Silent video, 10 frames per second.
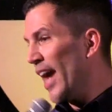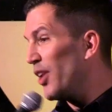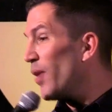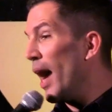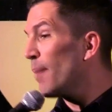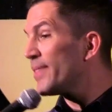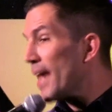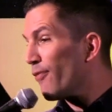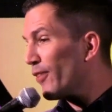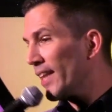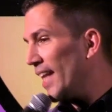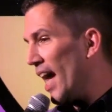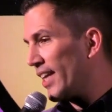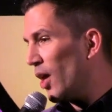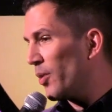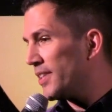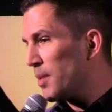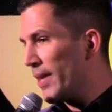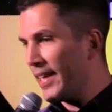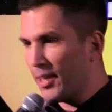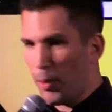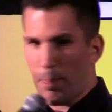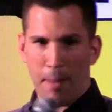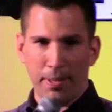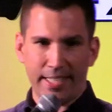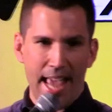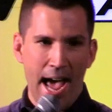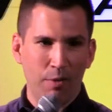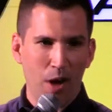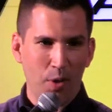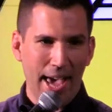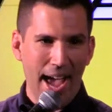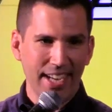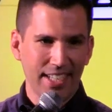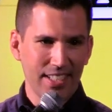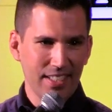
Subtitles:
Yeah, dude, I'm definitely not going to Dominican Republic now, okay?